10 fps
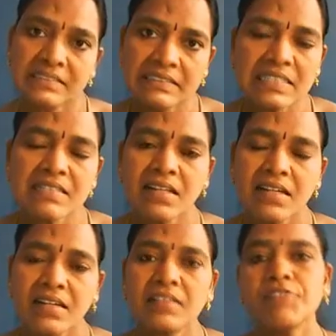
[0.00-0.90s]
Just
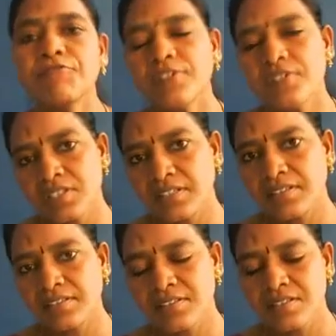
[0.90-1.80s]
like the first
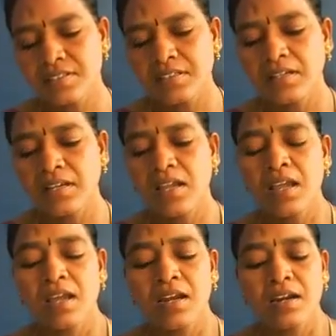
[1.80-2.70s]
sentence.
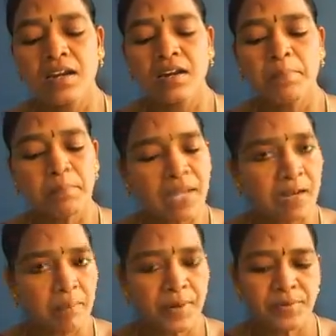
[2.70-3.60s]

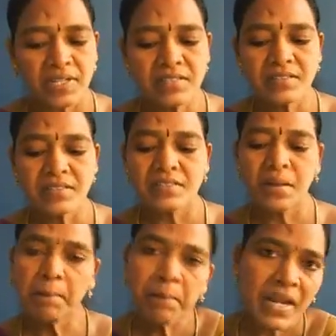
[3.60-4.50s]
Black mountains,
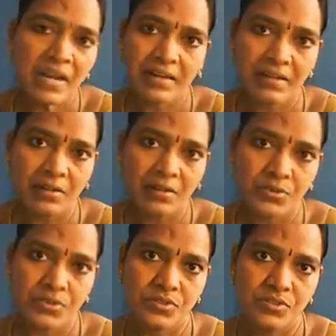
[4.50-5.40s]
black
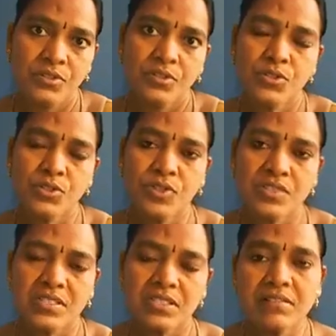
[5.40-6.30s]
clouds. So
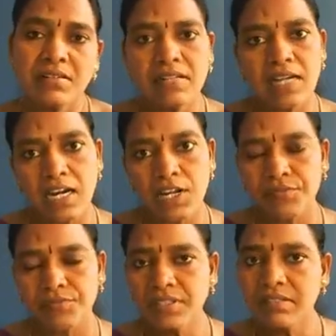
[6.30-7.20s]
it is the color
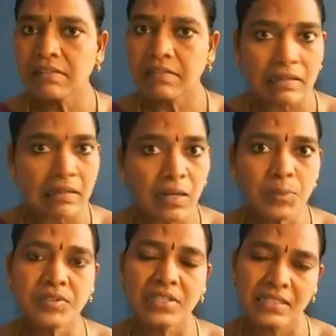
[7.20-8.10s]
of the
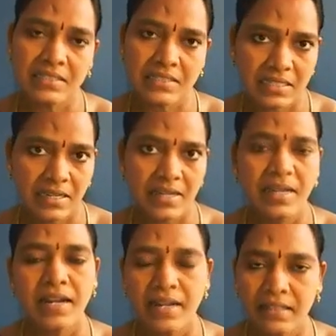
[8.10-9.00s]
cloud they are saying
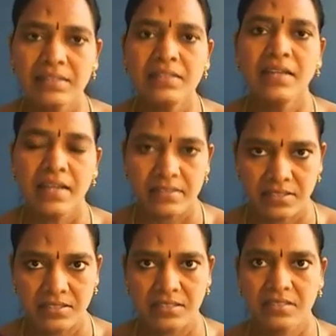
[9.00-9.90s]
and nothing
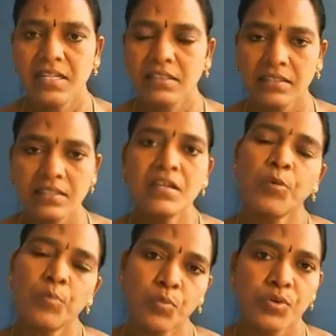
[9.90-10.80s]
else, nothing
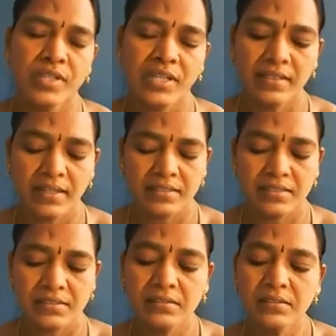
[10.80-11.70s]
more than that.
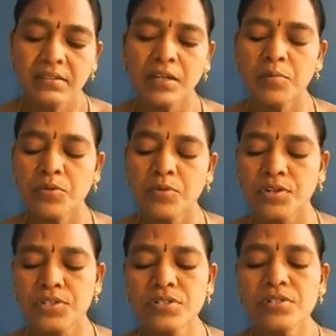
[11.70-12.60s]
Now move
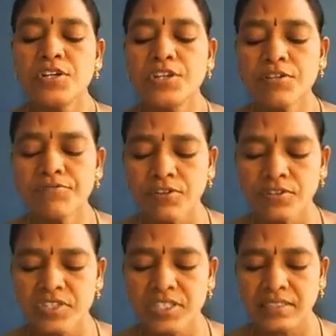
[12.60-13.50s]
on to your
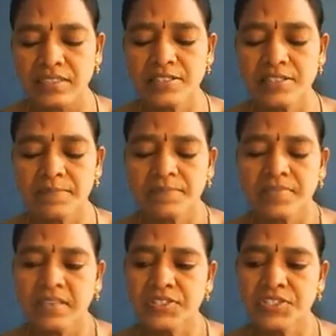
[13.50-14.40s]
fourth sentence.
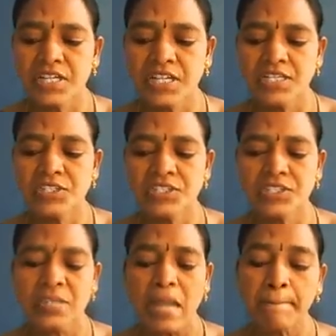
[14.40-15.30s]
The
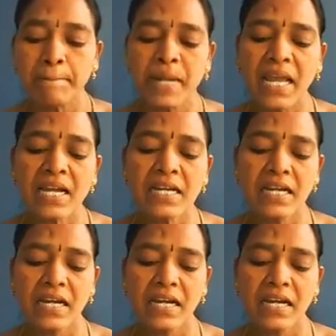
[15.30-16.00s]
strange black